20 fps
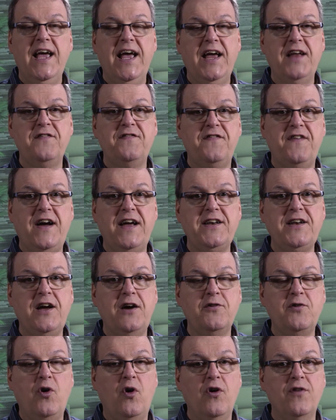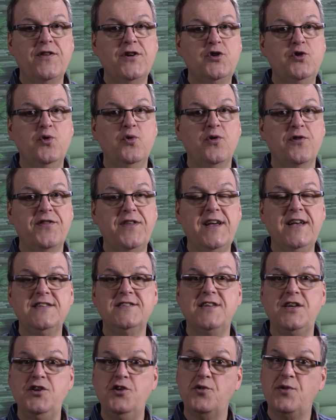and find out all the cool
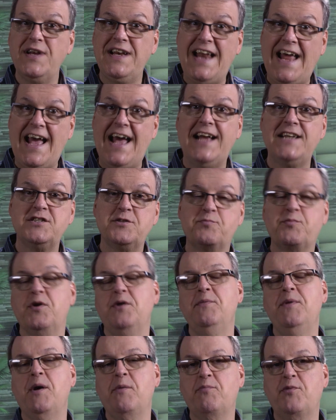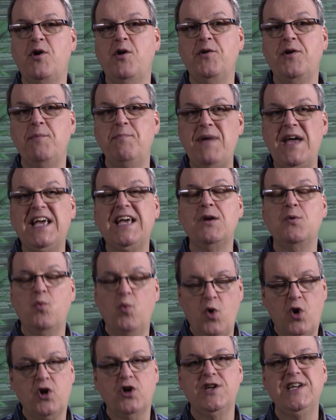things that you can add to Premiere Pro to make it
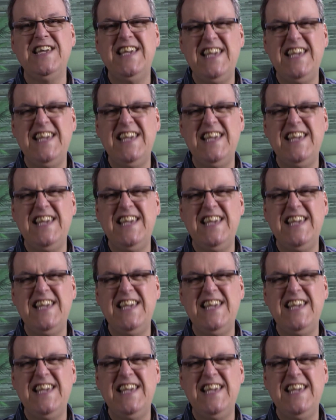work